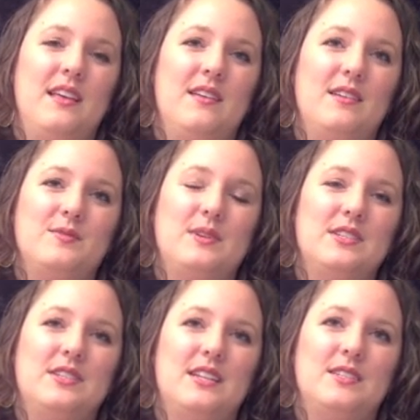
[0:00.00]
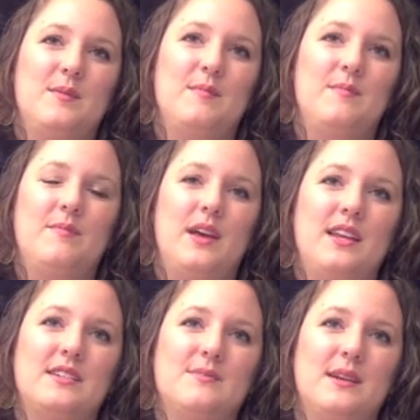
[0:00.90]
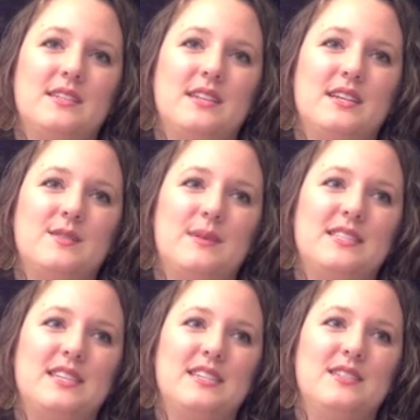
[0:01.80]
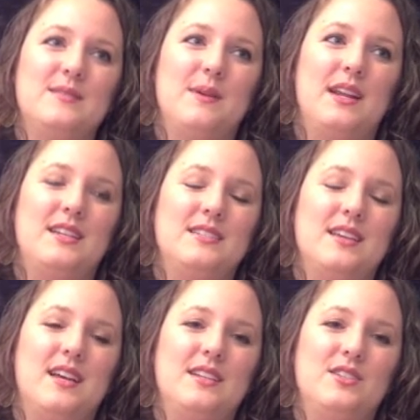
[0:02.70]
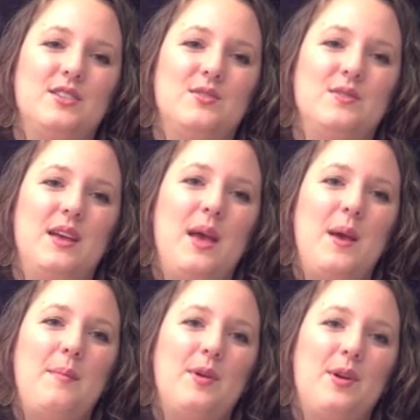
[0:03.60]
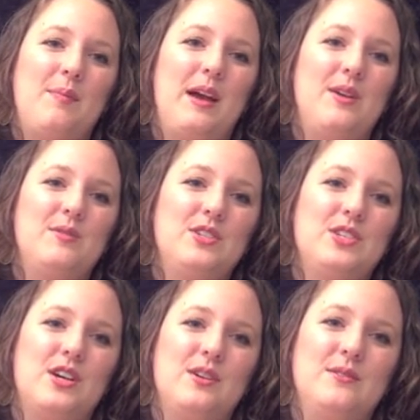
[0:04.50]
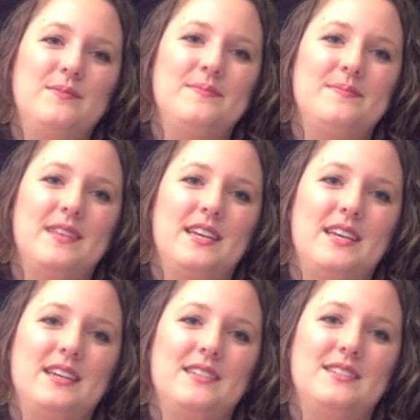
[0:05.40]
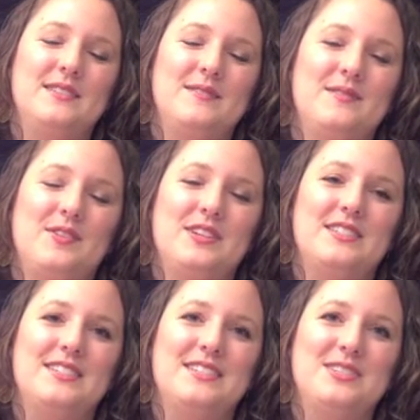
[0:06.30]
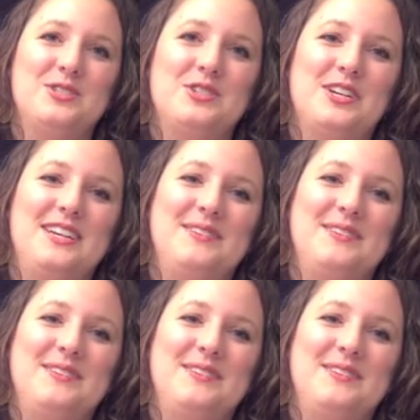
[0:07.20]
because we just had some unexpected expenses, but I decided to book my own show, and the rest is history.